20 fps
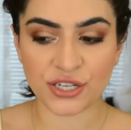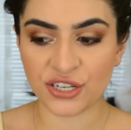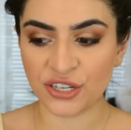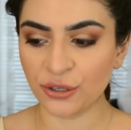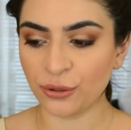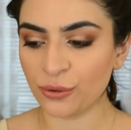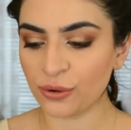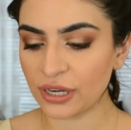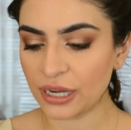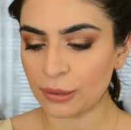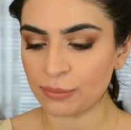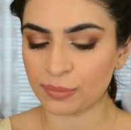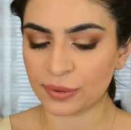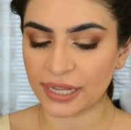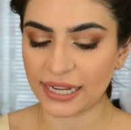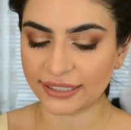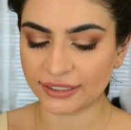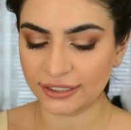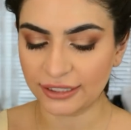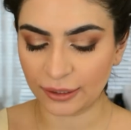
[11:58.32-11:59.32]
two
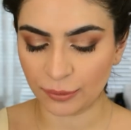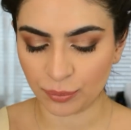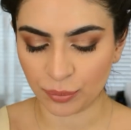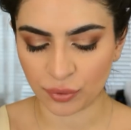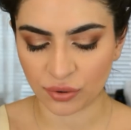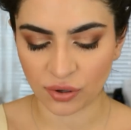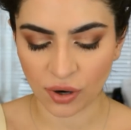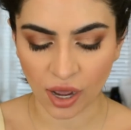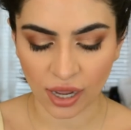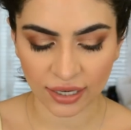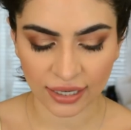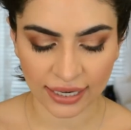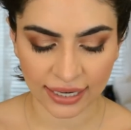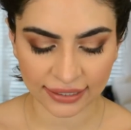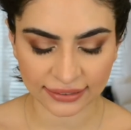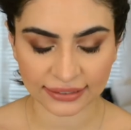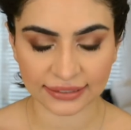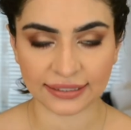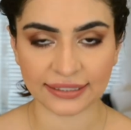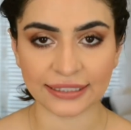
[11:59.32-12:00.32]
complexion
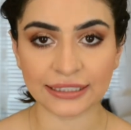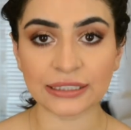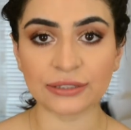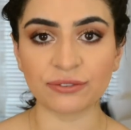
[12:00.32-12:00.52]
products. This